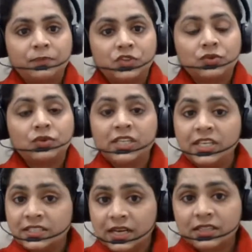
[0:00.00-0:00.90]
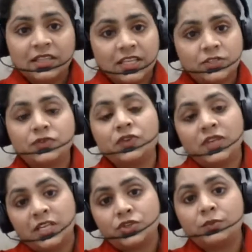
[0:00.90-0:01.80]
So these are the things which we
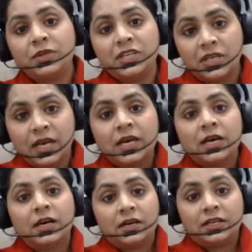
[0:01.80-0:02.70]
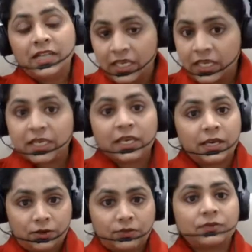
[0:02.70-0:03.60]
need to be taking
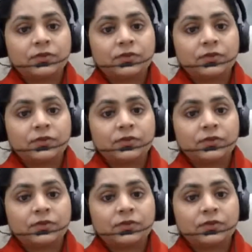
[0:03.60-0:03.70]
care of.